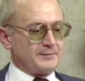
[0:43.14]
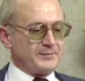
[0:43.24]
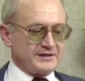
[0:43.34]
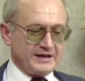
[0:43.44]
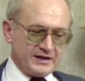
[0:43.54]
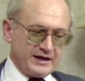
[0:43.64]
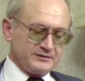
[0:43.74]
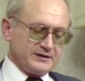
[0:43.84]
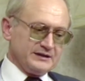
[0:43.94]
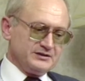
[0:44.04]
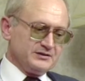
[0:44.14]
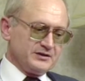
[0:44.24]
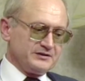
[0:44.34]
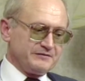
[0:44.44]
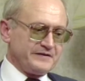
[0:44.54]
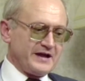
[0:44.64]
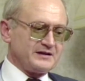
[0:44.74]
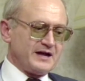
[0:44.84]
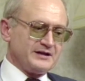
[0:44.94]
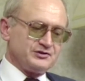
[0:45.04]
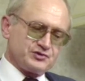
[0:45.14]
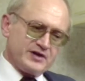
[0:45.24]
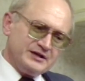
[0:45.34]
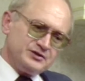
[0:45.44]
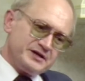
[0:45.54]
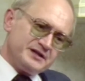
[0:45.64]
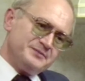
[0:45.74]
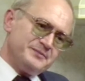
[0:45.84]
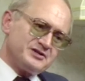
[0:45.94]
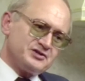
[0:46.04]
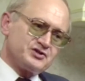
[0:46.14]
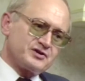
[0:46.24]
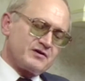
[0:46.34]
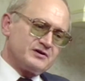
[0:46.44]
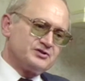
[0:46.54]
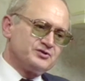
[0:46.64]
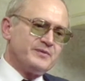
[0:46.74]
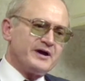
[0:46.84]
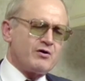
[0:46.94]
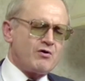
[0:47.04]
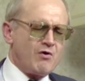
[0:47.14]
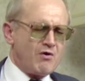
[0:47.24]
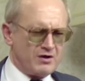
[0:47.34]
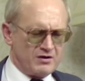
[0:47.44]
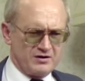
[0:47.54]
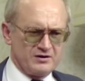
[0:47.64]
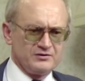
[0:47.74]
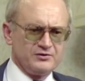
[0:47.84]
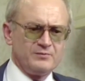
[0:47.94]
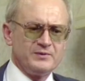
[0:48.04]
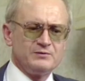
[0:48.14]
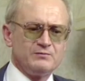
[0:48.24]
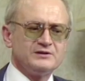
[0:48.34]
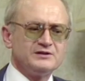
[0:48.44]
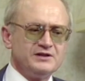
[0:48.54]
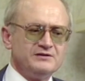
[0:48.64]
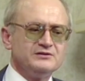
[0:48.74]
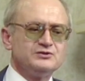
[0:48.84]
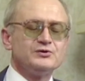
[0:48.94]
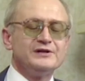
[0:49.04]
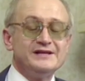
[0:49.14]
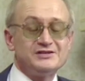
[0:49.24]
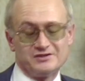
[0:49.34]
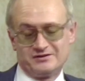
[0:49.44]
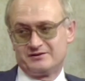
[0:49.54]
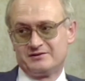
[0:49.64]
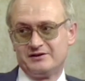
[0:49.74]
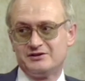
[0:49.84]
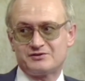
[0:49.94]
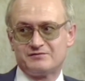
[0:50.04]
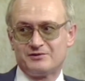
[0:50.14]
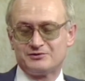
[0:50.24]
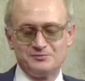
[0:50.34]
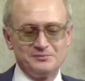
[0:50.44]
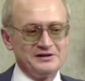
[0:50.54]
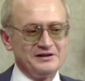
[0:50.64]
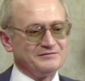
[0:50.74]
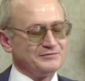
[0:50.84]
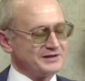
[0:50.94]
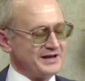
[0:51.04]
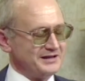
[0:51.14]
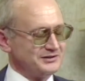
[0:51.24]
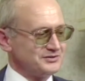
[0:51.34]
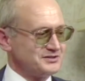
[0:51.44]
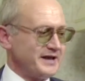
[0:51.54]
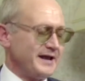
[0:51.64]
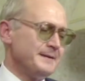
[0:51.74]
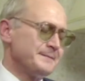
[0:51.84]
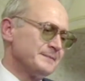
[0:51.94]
But I did not defect. I tried to get the message across. To my horror, nobody wanted even to listen, least of all to believe what I had to say.